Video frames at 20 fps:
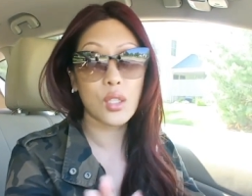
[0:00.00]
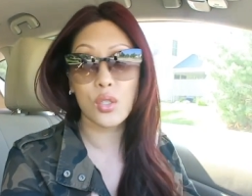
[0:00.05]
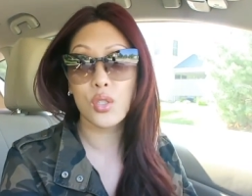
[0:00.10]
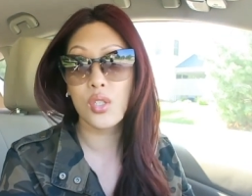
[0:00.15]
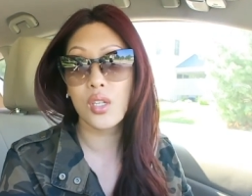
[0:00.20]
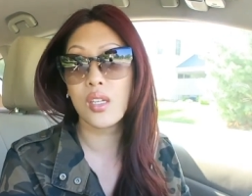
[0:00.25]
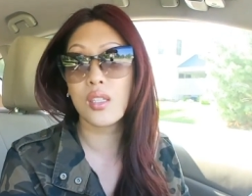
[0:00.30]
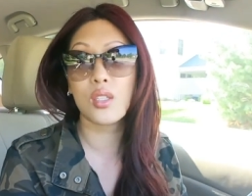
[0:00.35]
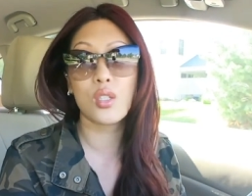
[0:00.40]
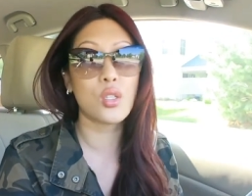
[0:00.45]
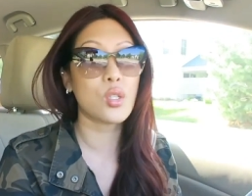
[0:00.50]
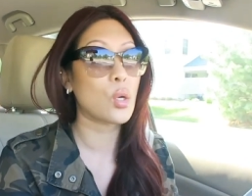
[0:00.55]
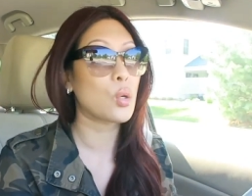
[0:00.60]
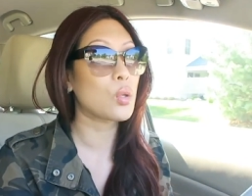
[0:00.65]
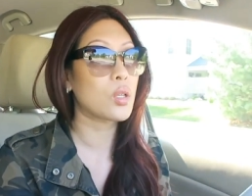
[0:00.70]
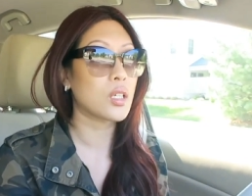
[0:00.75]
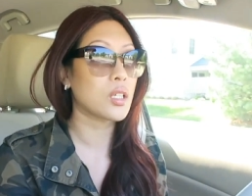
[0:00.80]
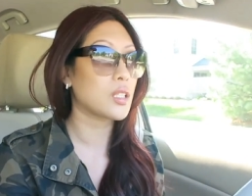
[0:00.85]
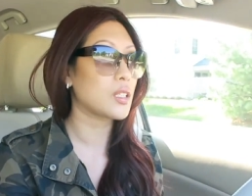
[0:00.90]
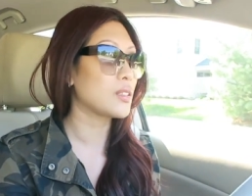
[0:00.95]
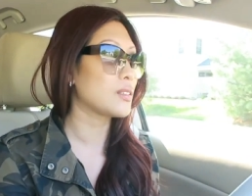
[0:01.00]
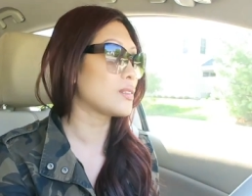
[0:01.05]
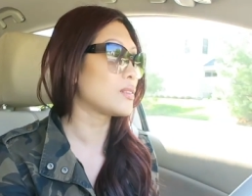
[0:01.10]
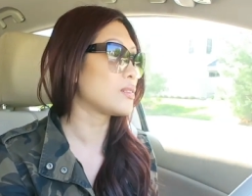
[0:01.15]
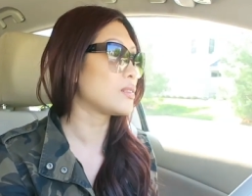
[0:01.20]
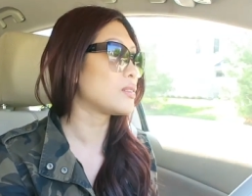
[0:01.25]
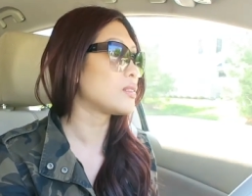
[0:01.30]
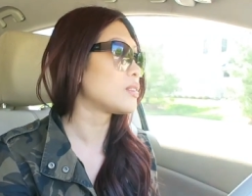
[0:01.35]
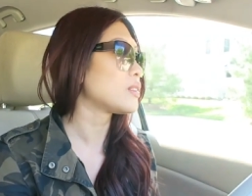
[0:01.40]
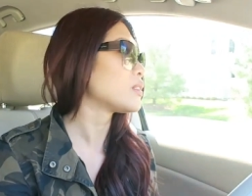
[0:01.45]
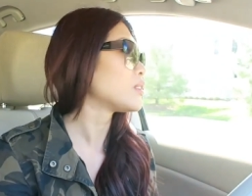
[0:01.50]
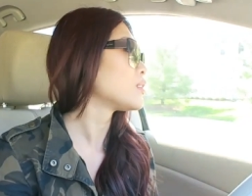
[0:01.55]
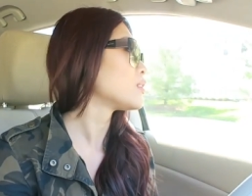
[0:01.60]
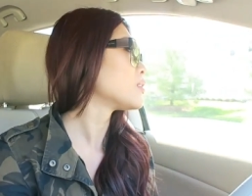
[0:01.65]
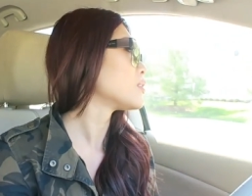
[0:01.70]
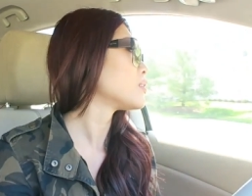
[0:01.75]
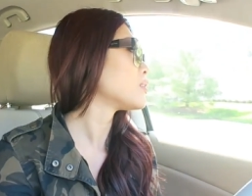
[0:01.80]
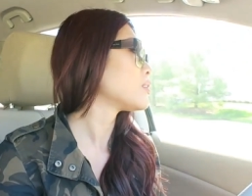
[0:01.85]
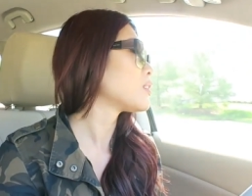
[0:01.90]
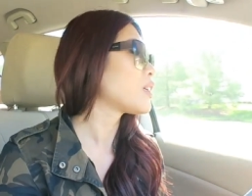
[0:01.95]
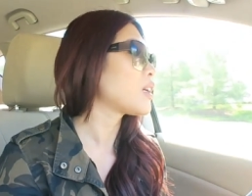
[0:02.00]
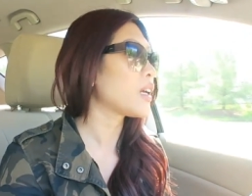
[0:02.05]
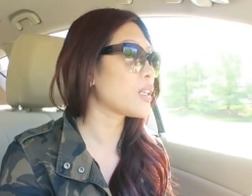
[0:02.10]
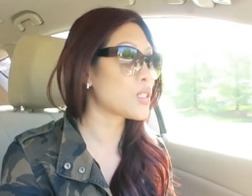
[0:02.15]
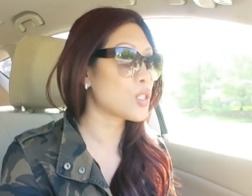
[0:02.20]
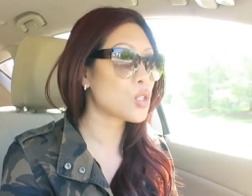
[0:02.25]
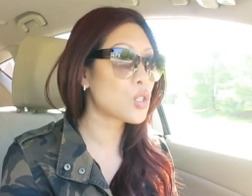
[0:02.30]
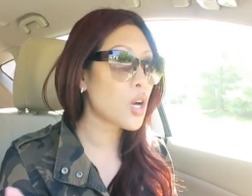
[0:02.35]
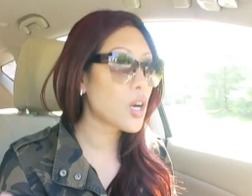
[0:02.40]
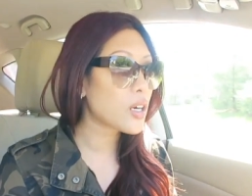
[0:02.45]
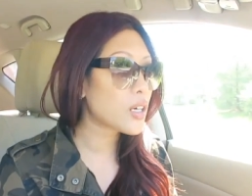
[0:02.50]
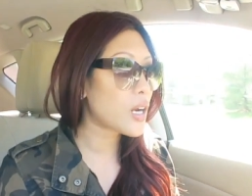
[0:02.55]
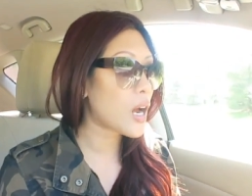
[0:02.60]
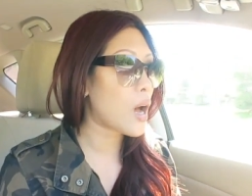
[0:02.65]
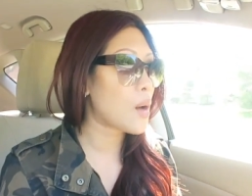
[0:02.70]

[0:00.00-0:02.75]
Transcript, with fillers: there's, it's so good. It's a dark